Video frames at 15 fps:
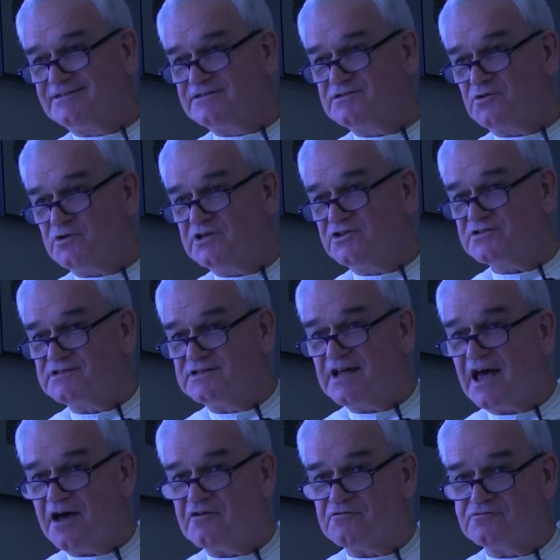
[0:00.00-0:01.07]
so he doesn't
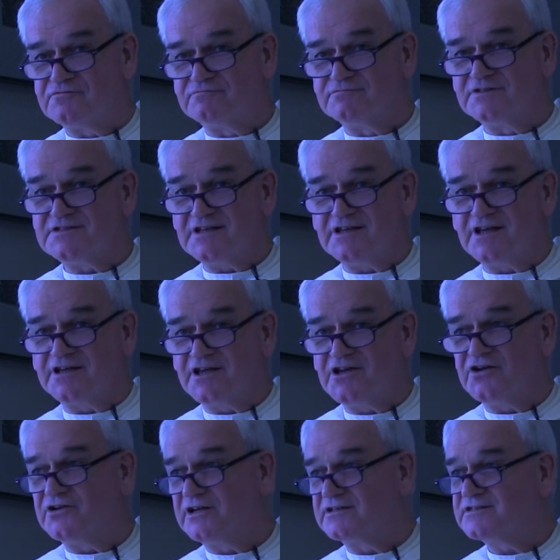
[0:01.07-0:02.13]
have seeing,
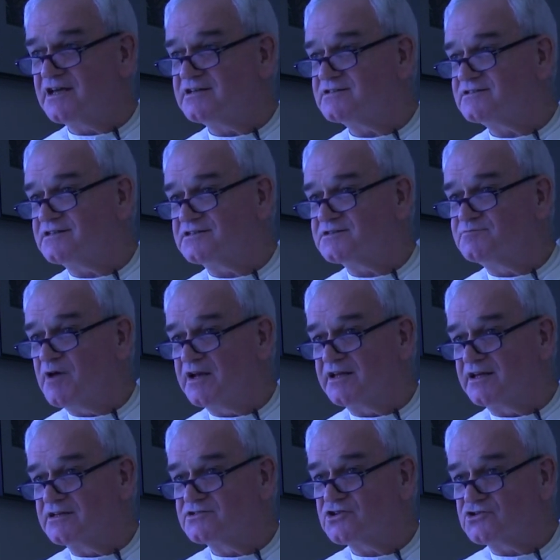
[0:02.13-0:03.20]
hearing, tasting,
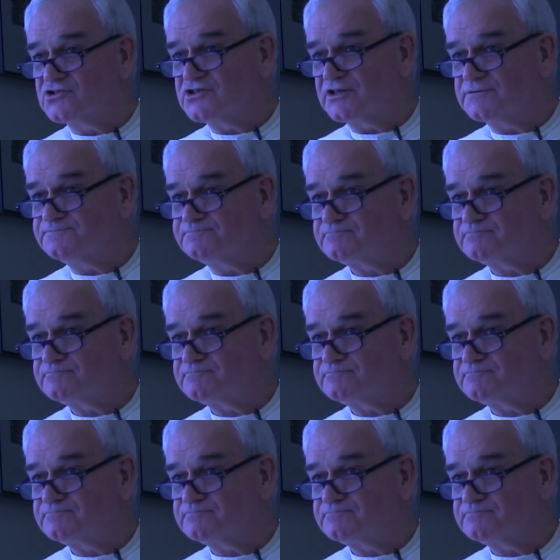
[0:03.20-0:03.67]
smelling, and touching.